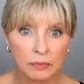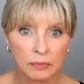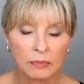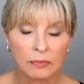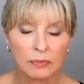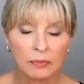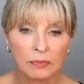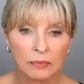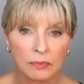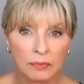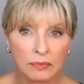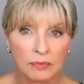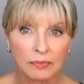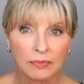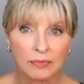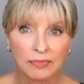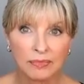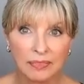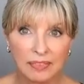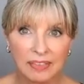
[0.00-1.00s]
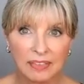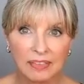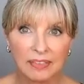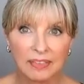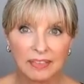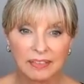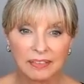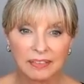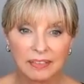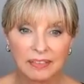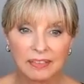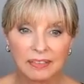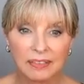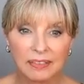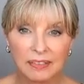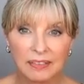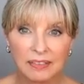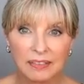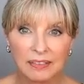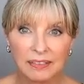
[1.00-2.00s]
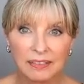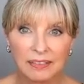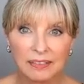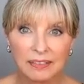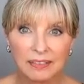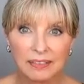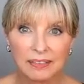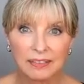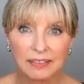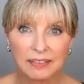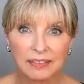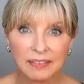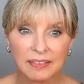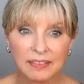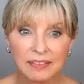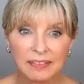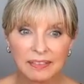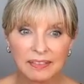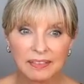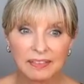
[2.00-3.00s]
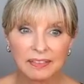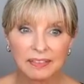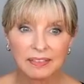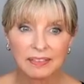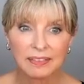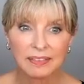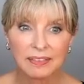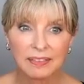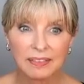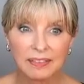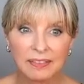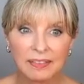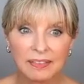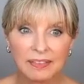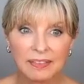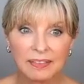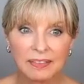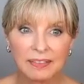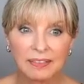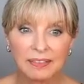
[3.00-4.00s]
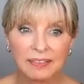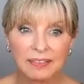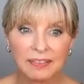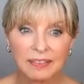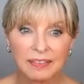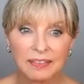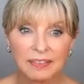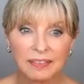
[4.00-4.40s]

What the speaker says: [no speech]